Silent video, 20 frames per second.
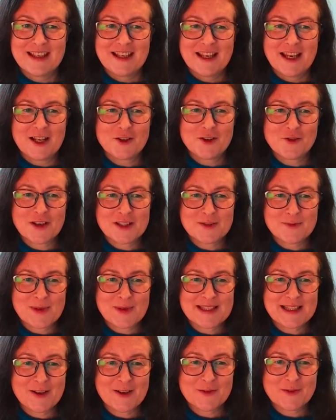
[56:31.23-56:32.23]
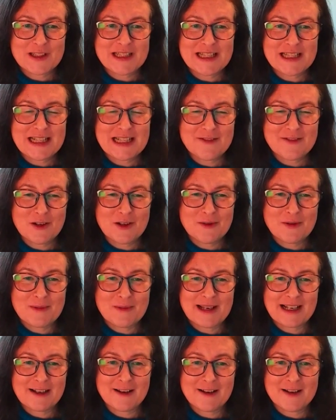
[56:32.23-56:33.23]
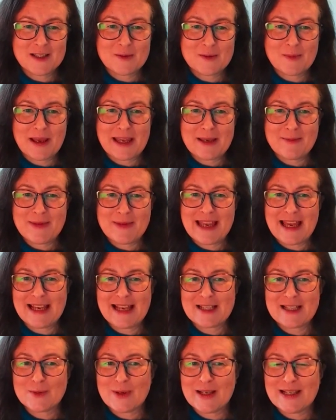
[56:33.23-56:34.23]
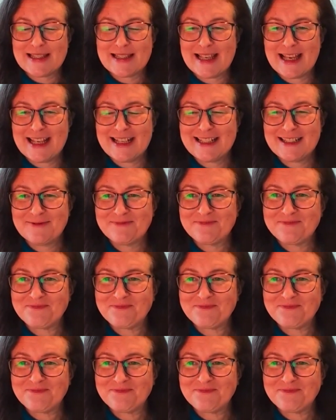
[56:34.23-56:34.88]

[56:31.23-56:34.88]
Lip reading: I trust myself to deliver when my clients pay me XYZ.